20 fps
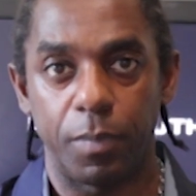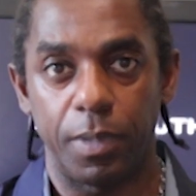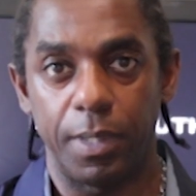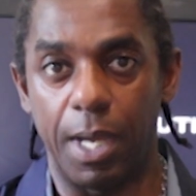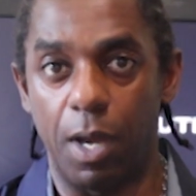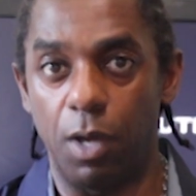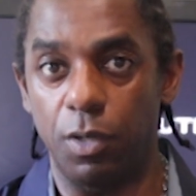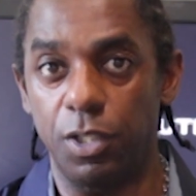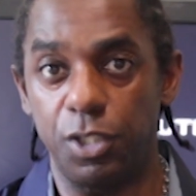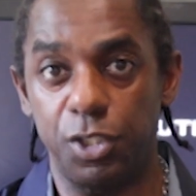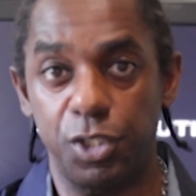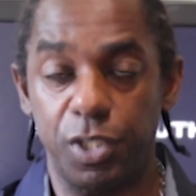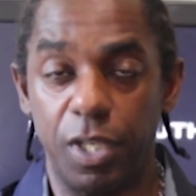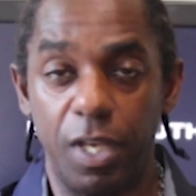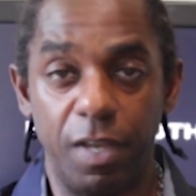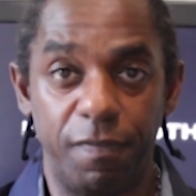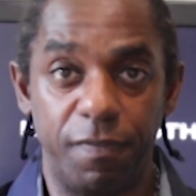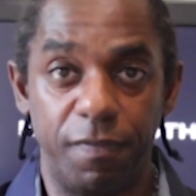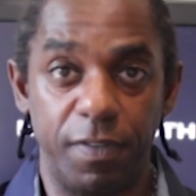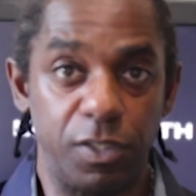that on the
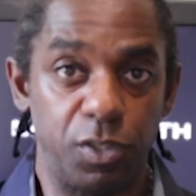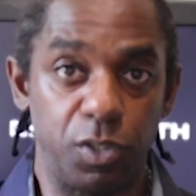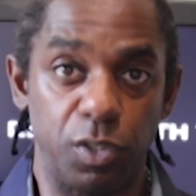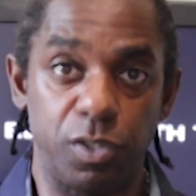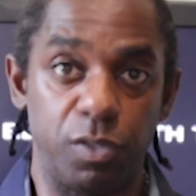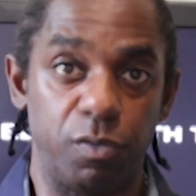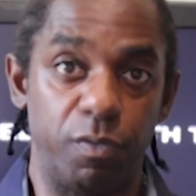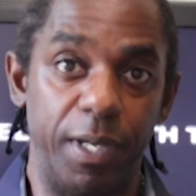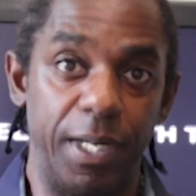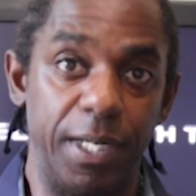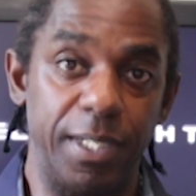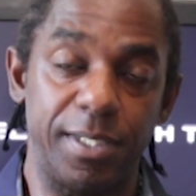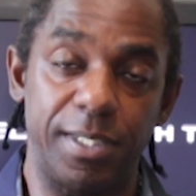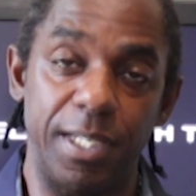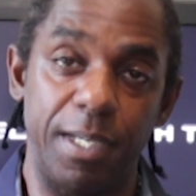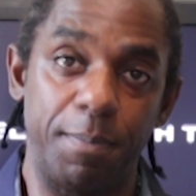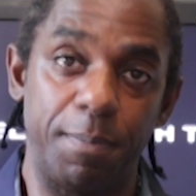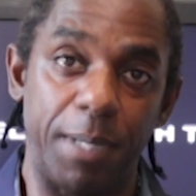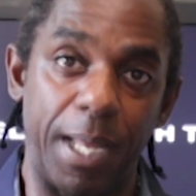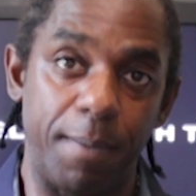surface doesn't really
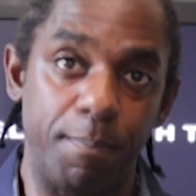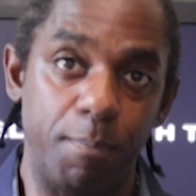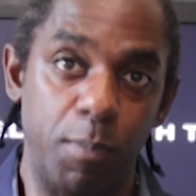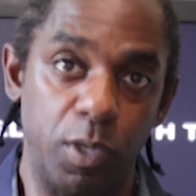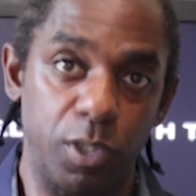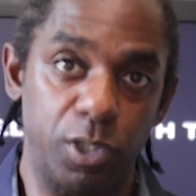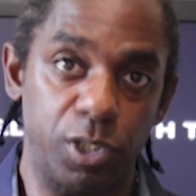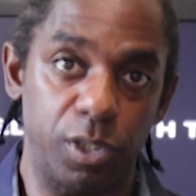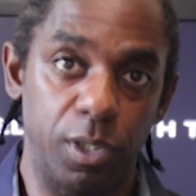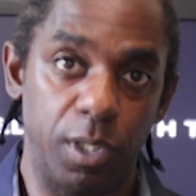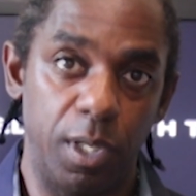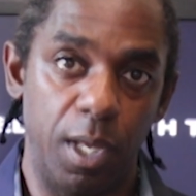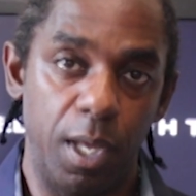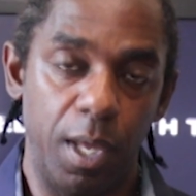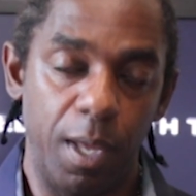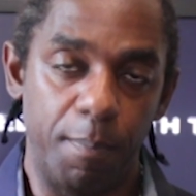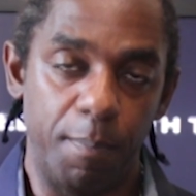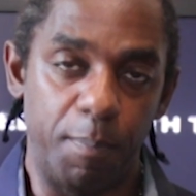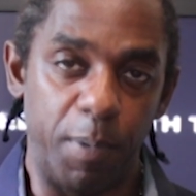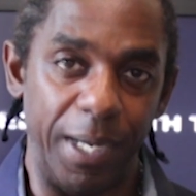seem like much,
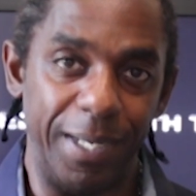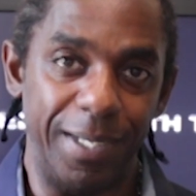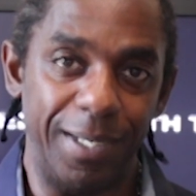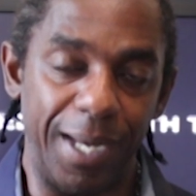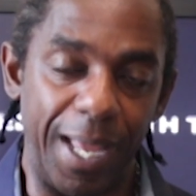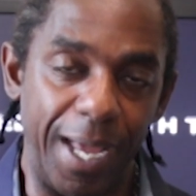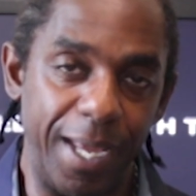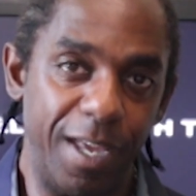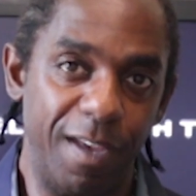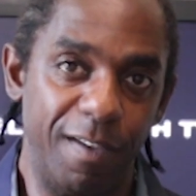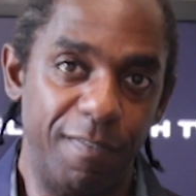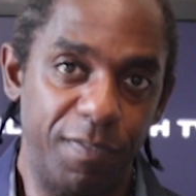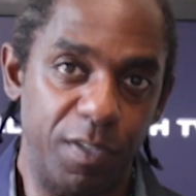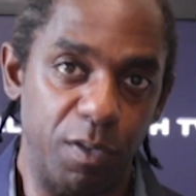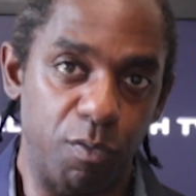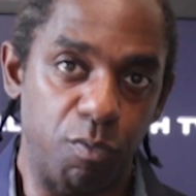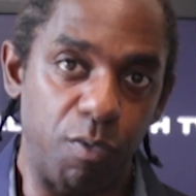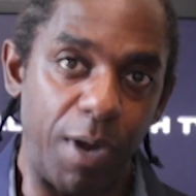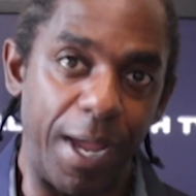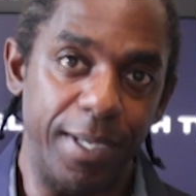but in light of
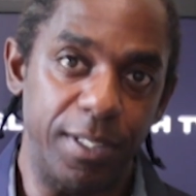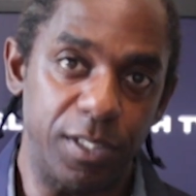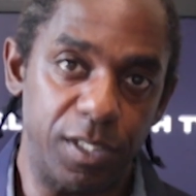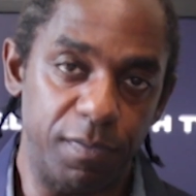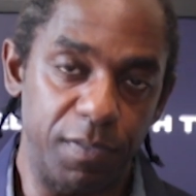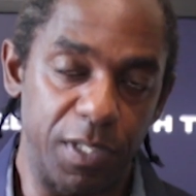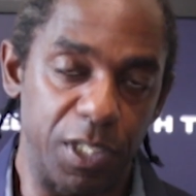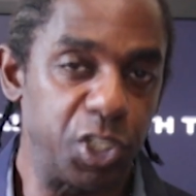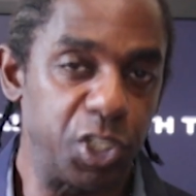the rights of the